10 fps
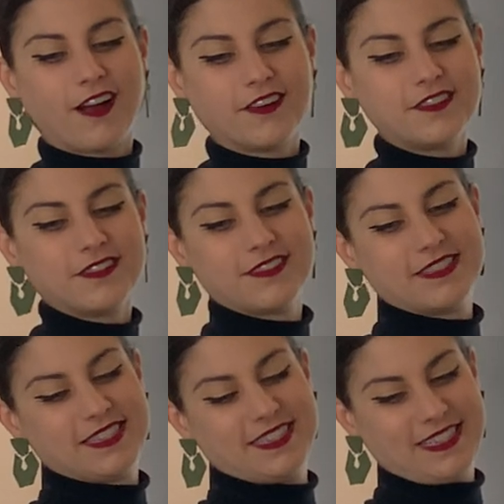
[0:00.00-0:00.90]
Aertsen
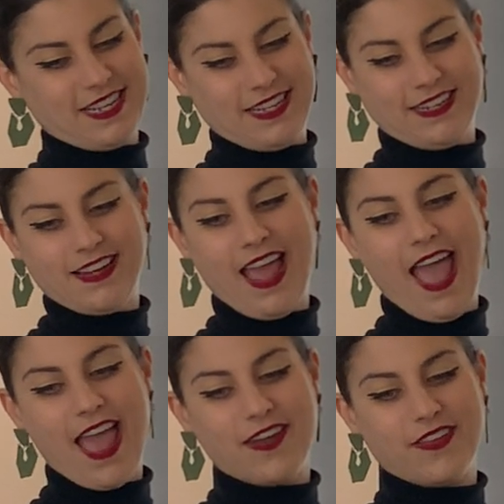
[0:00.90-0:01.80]

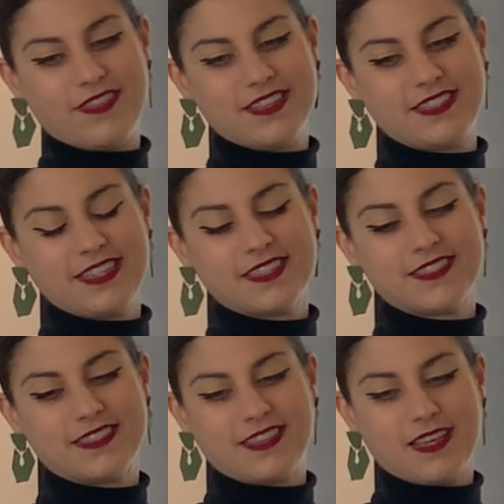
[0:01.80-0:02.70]
and this
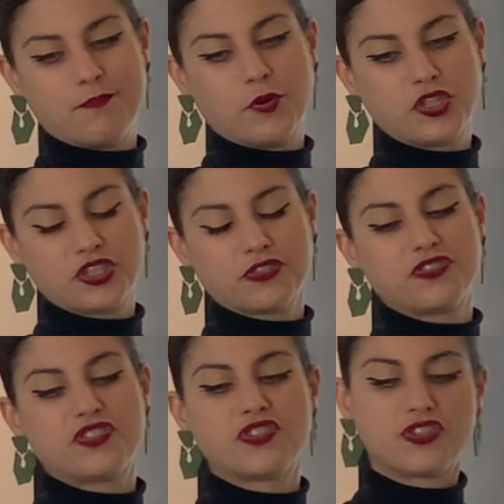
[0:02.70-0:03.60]
is the
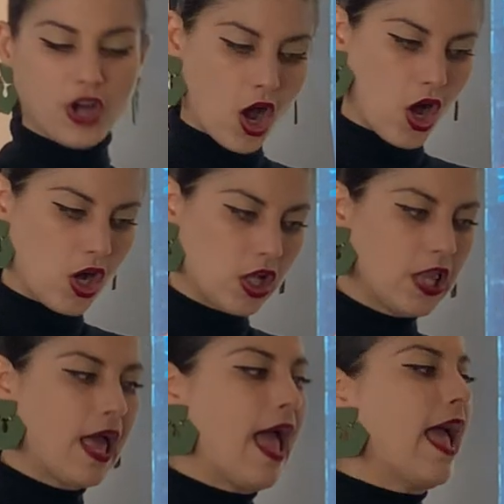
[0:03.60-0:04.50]
Butcher's
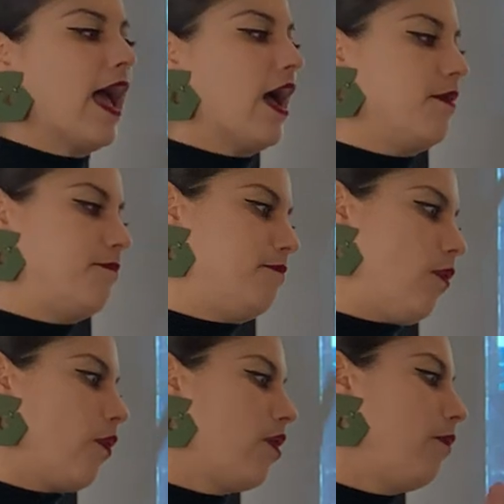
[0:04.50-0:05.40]
Stall, an
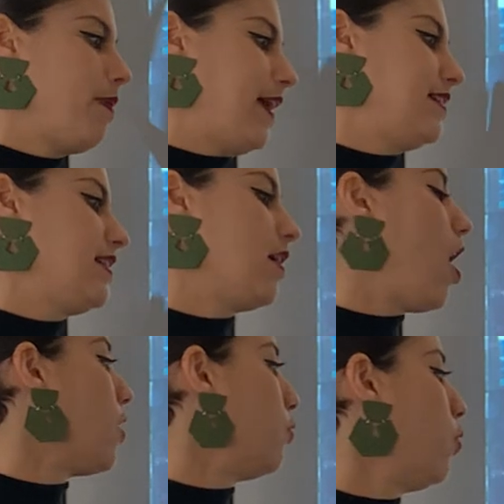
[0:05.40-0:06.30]
oil painting
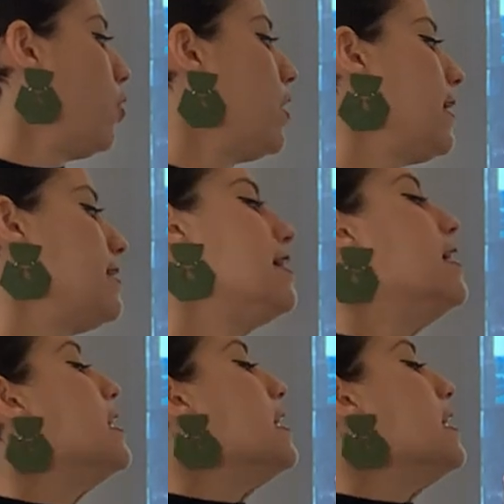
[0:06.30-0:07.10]
on wood.